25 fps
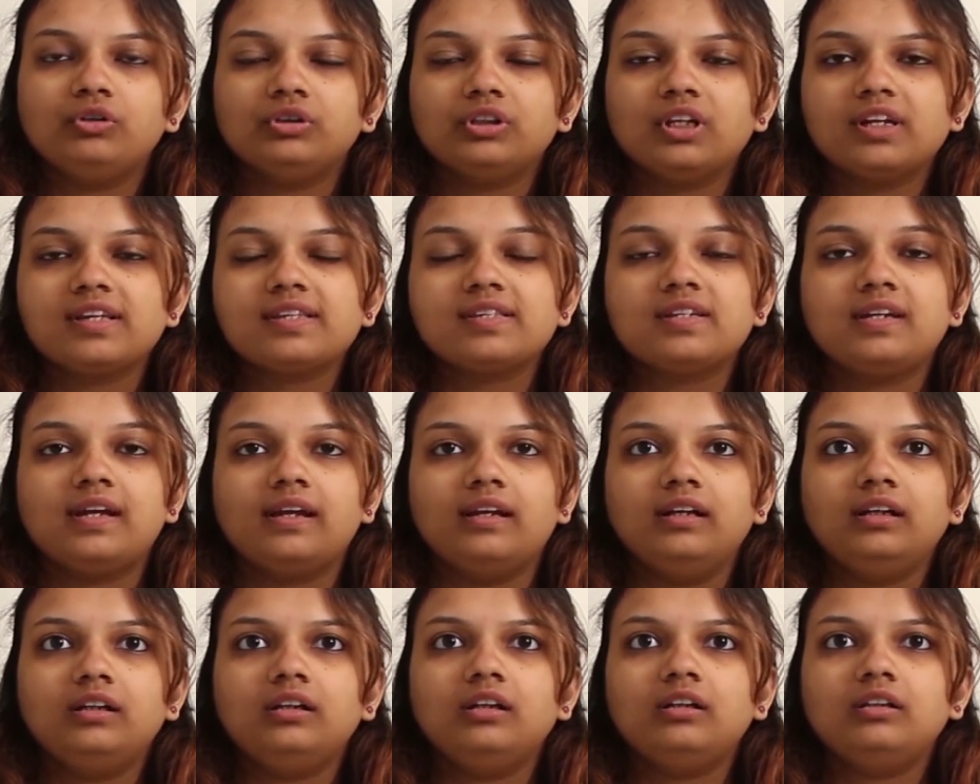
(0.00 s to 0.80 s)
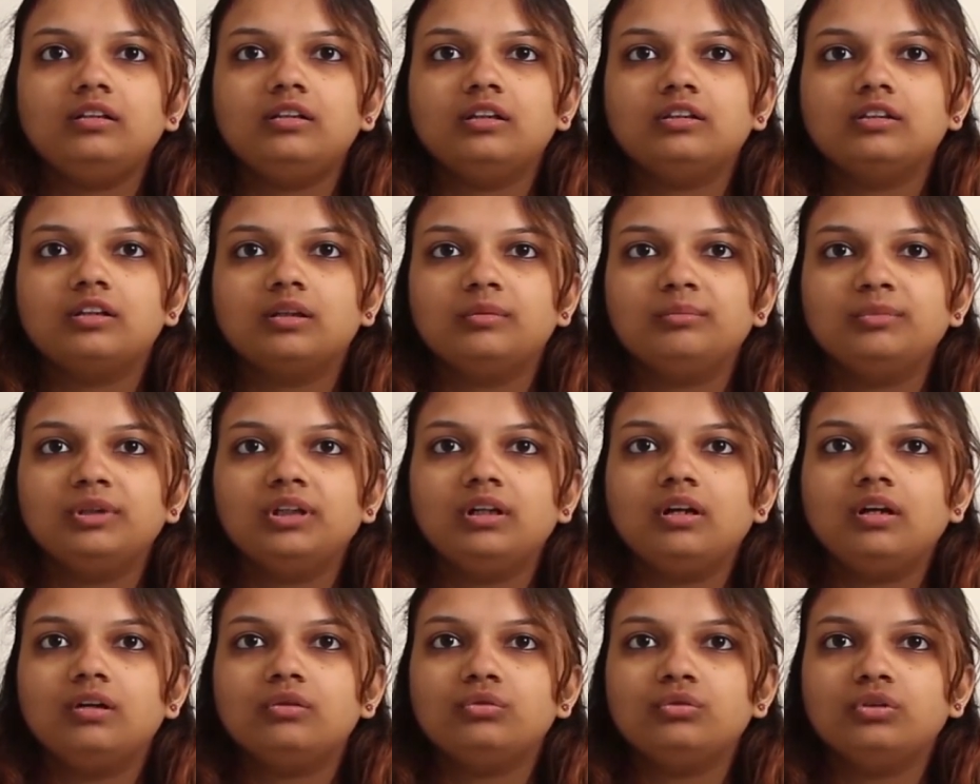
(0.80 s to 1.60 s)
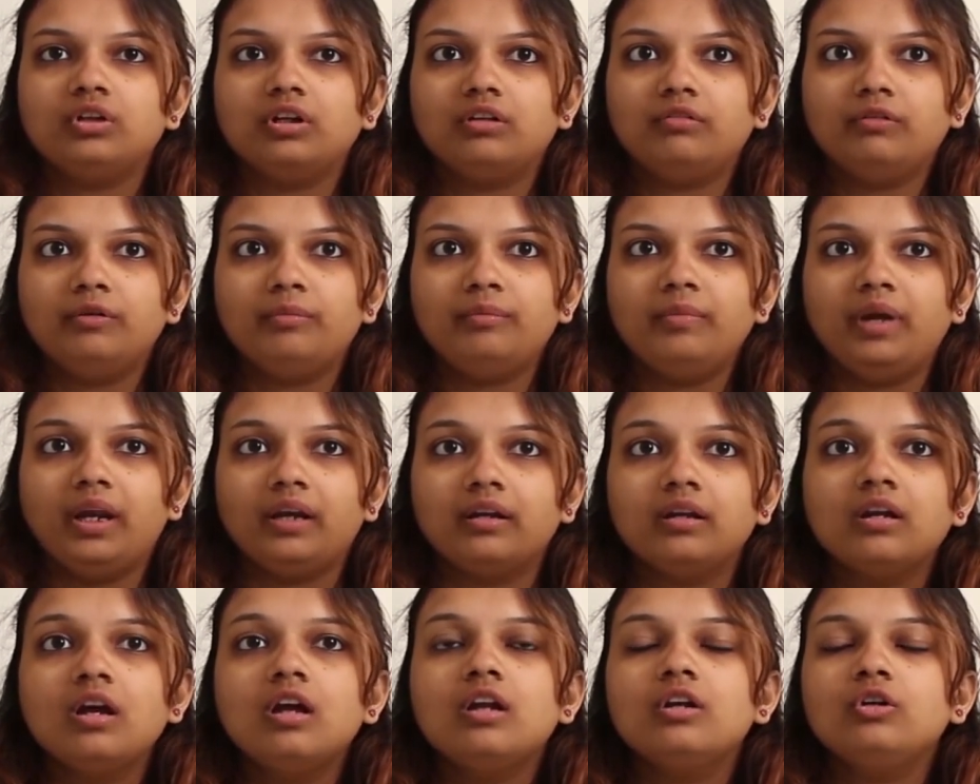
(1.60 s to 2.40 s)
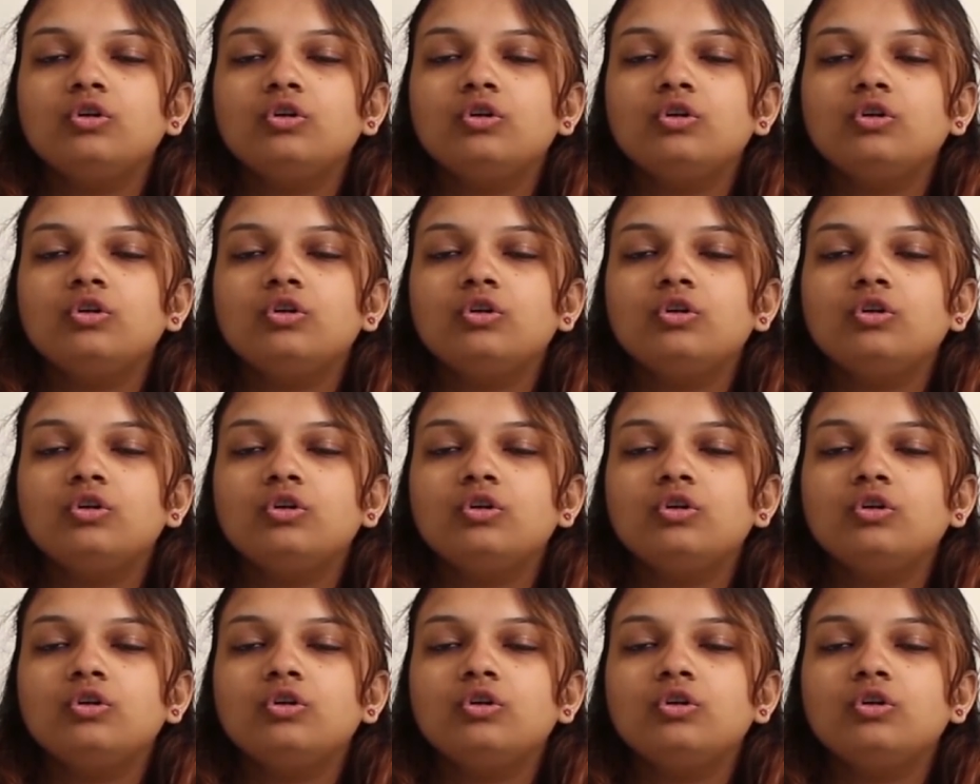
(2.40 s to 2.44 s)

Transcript: Court has directed the Tamil Nadu government